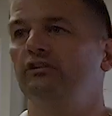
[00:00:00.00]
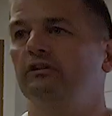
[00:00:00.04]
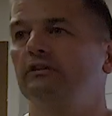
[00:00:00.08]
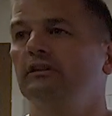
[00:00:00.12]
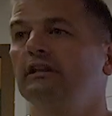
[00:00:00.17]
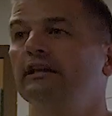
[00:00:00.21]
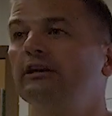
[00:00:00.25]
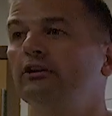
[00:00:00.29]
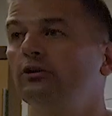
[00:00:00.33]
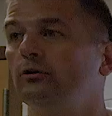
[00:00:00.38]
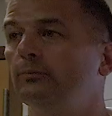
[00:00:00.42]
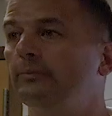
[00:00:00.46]
a
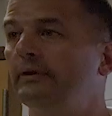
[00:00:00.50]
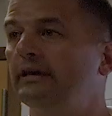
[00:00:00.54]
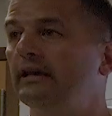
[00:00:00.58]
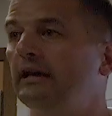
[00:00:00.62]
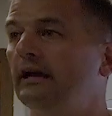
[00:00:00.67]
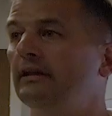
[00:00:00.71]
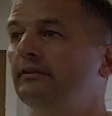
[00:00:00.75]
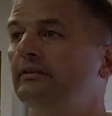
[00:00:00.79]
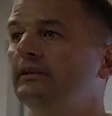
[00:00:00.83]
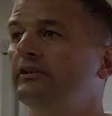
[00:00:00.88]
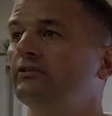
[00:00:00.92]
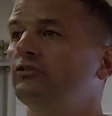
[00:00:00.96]
little bit
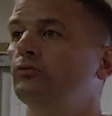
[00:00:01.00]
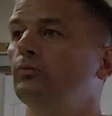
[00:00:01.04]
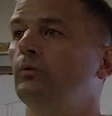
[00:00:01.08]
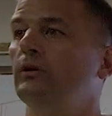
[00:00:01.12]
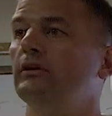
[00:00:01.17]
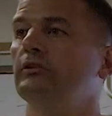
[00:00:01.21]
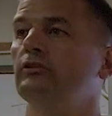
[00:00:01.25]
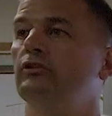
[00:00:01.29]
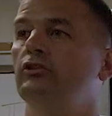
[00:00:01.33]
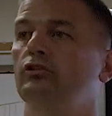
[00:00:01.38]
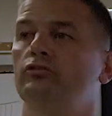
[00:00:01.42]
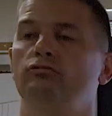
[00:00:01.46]
on this
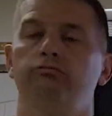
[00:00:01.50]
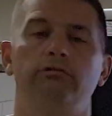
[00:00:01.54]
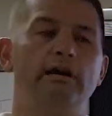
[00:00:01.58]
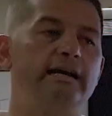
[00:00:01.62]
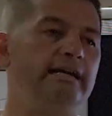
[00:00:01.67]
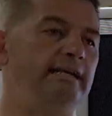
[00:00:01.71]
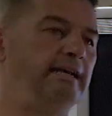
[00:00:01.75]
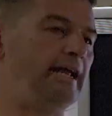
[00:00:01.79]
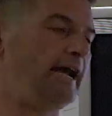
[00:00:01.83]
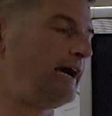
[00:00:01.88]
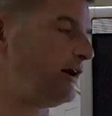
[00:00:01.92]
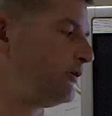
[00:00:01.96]
one, because
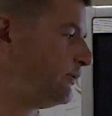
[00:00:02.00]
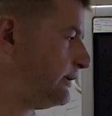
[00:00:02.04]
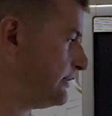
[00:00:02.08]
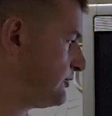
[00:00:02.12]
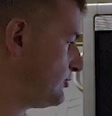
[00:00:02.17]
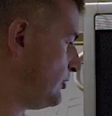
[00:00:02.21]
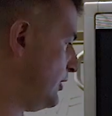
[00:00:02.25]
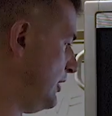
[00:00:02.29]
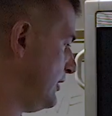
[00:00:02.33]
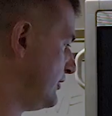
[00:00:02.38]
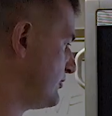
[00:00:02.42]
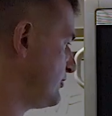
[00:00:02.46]
right now it
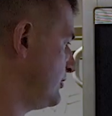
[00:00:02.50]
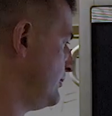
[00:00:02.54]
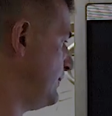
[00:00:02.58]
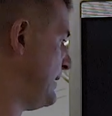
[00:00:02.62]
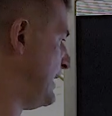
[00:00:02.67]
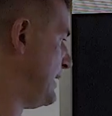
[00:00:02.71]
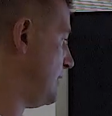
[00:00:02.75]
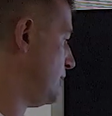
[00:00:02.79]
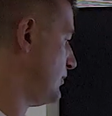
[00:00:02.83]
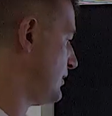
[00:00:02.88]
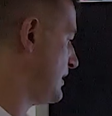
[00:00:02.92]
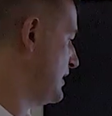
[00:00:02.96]
talks
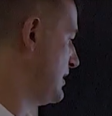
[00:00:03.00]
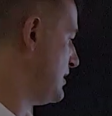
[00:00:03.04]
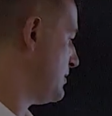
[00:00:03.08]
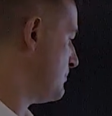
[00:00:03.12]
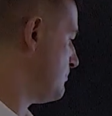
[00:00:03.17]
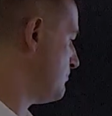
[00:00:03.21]
about